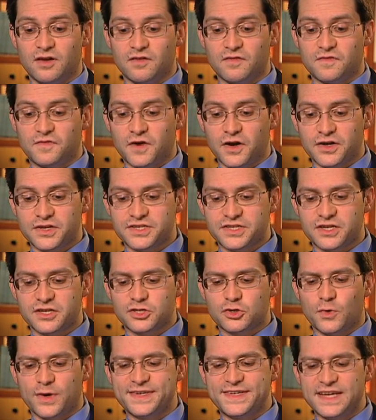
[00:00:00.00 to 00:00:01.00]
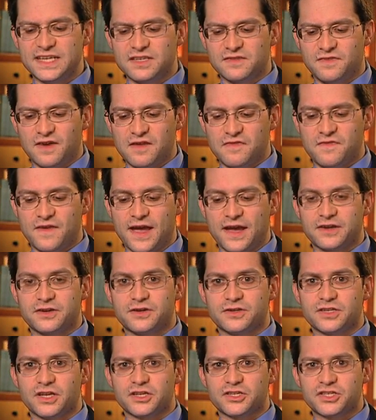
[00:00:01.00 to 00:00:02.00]
First, to identify
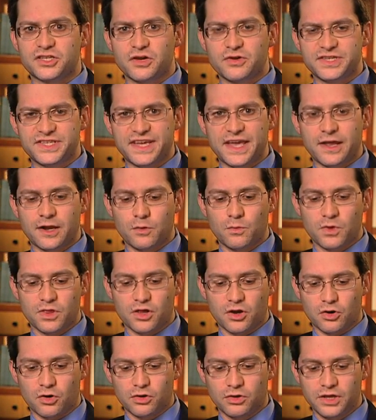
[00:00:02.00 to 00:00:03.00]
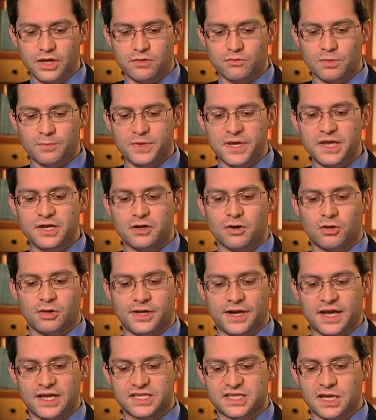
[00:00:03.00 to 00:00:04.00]
factors associated with early repeat
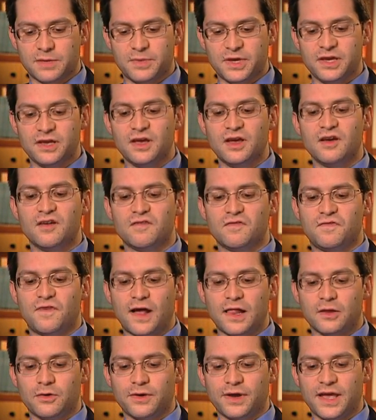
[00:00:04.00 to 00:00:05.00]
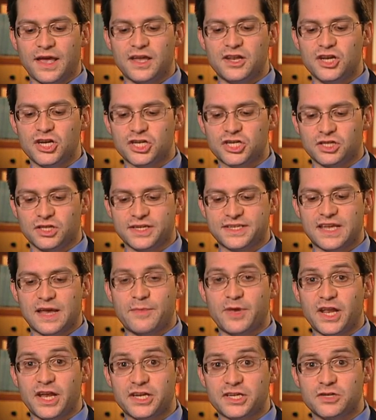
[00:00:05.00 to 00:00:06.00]
colonoscopy following initial
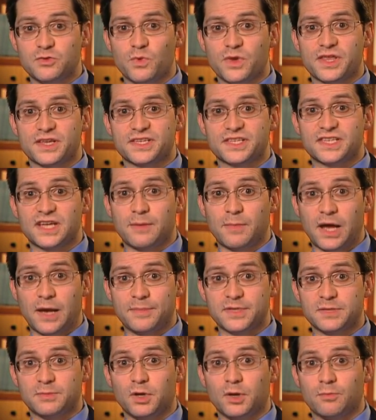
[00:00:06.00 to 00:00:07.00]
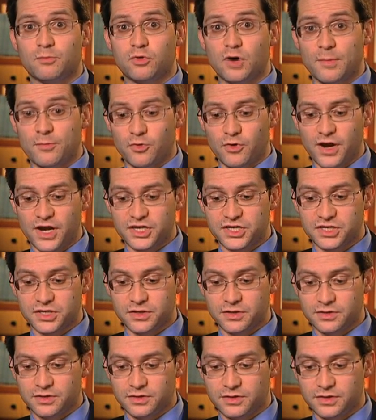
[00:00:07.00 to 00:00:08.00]
examination with a suboptimal
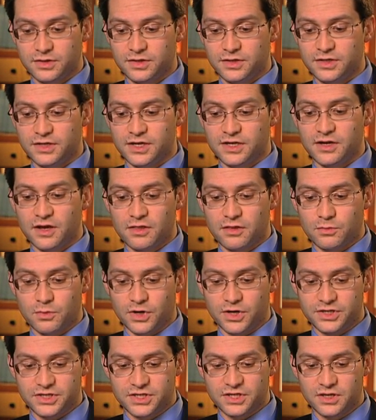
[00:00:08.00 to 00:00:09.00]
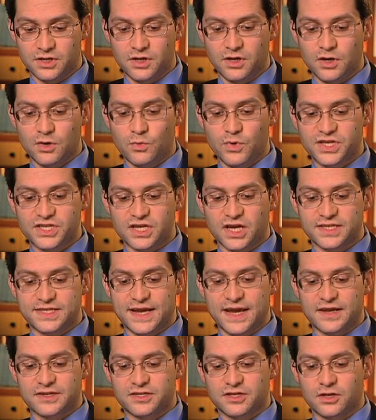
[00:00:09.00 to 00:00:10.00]
preparation. In other words, we sought
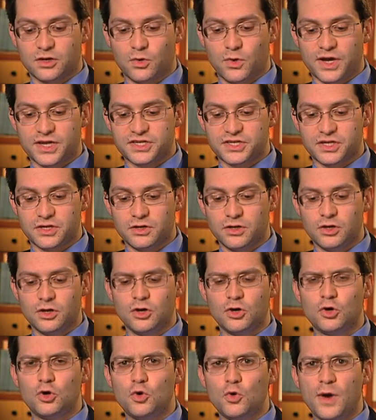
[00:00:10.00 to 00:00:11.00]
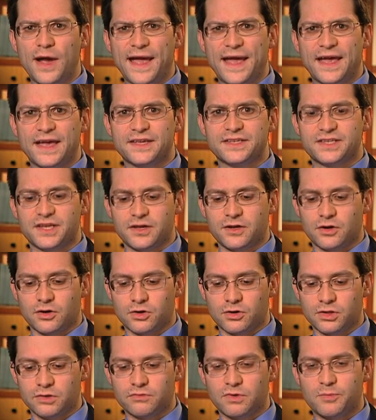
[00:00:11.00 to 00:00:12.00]
to answer the question, who has an
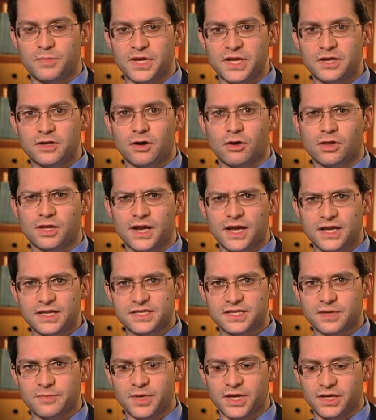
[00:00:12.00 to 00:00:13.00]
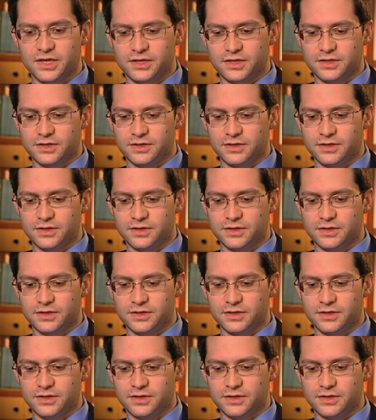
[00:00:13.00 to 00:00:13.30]
early repeat colonoscopy?